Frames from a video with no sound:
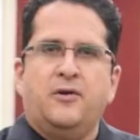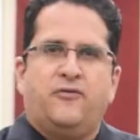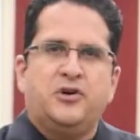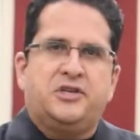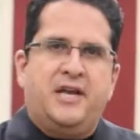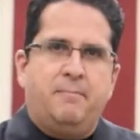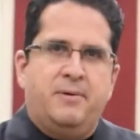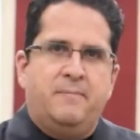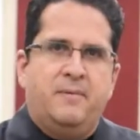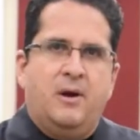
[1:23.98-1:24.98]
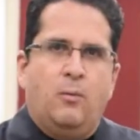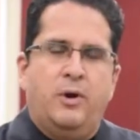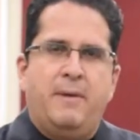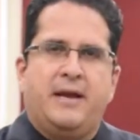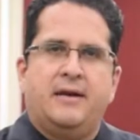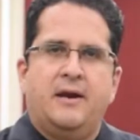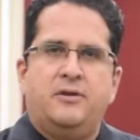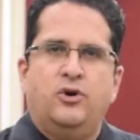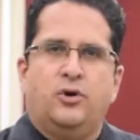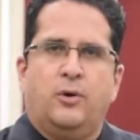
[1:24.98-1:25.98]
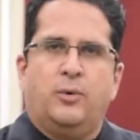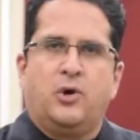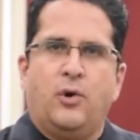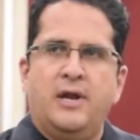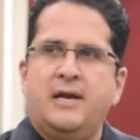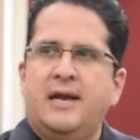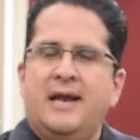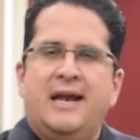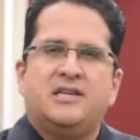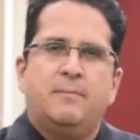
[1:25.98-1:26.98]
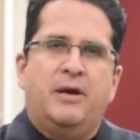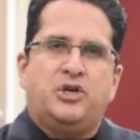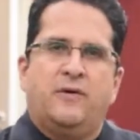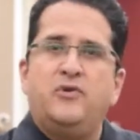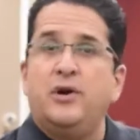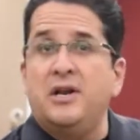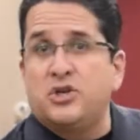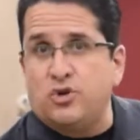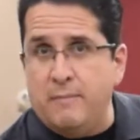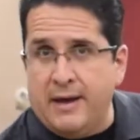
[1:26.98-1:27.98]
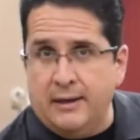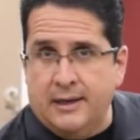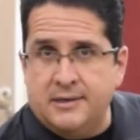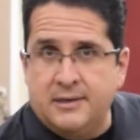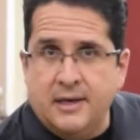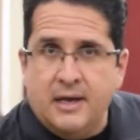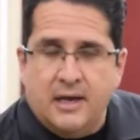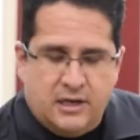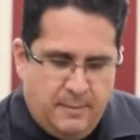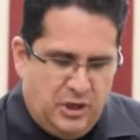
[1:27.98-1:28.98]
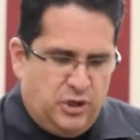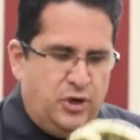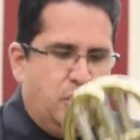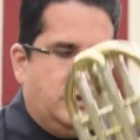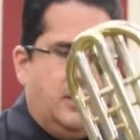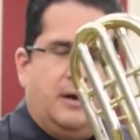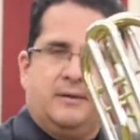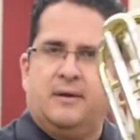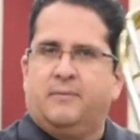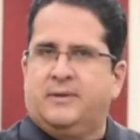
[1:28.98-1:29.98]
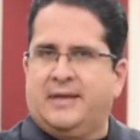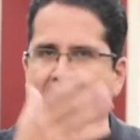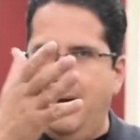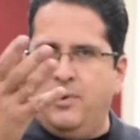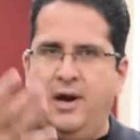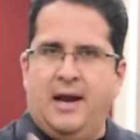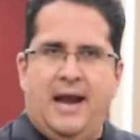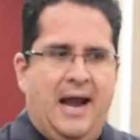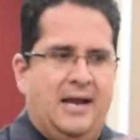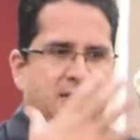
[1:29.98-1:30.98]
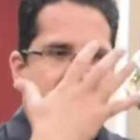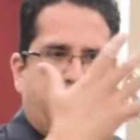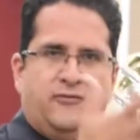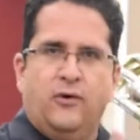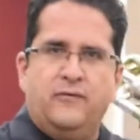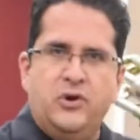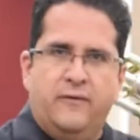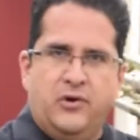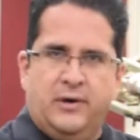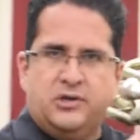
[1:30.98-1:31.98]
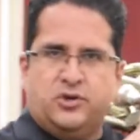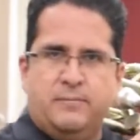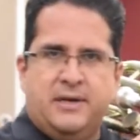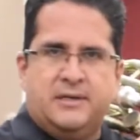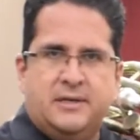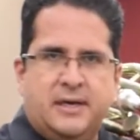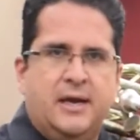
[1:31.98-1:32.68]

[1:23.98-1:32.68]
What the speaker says: good first tip when making your recording is to make sure, if you're an instrumentalist, to make sure the camera has a full view of your instrument,